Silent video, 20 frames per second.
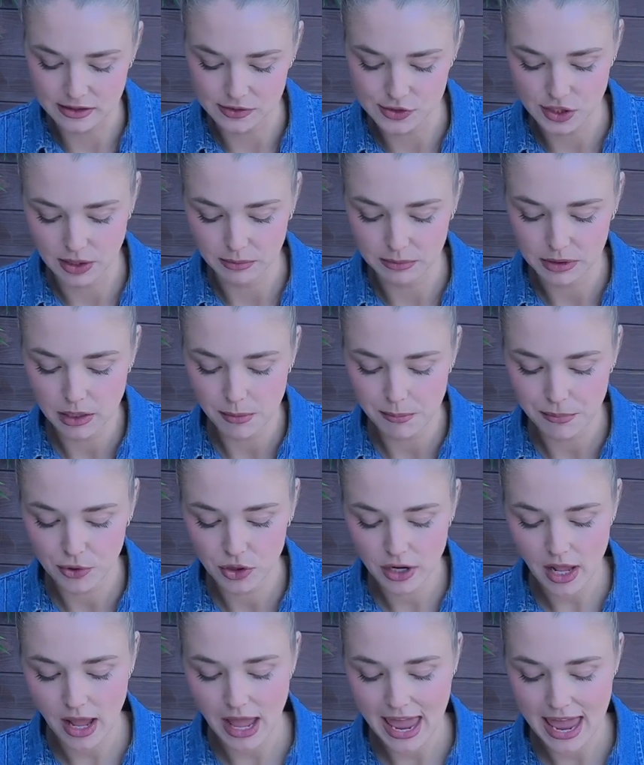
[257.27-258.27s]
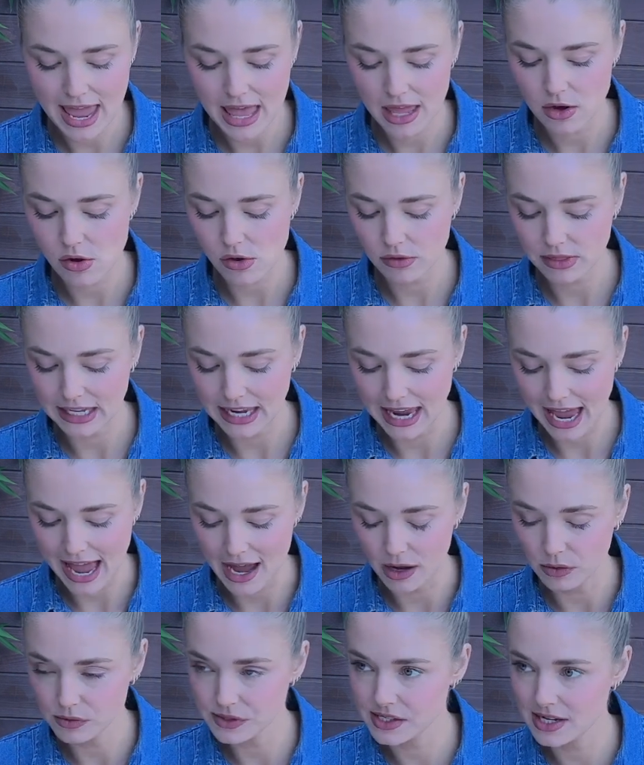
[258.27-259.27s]
So I'm gonna put a hand on the
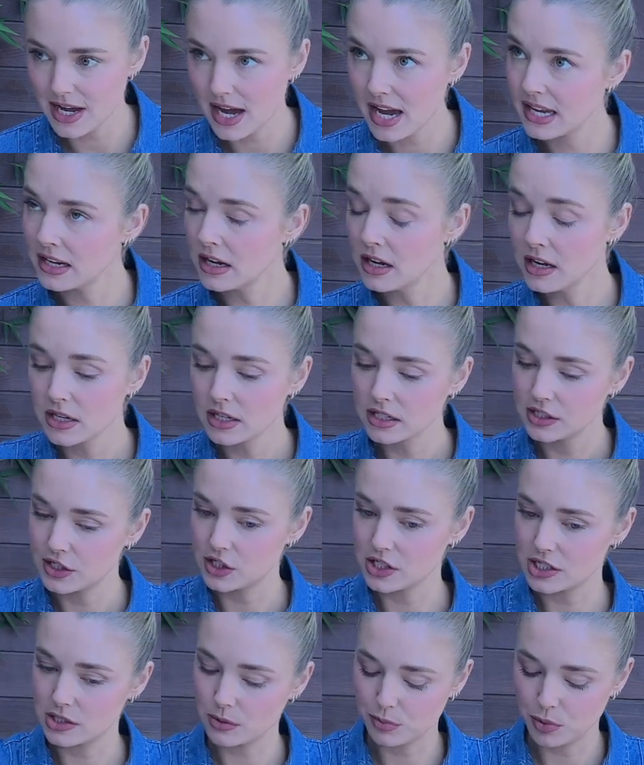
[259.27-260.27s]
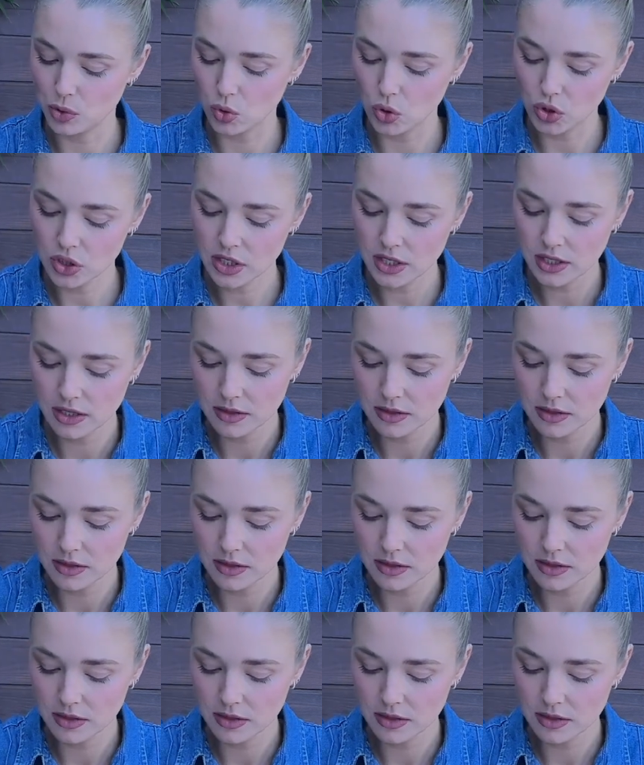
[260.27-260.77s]
outside to support,